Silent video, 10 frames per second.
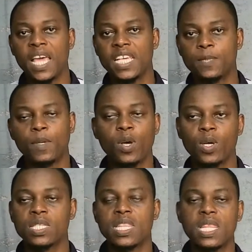is
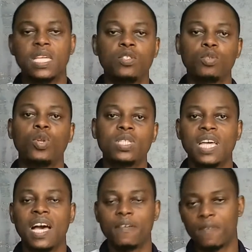because they do not
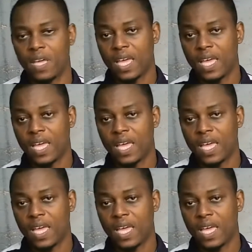have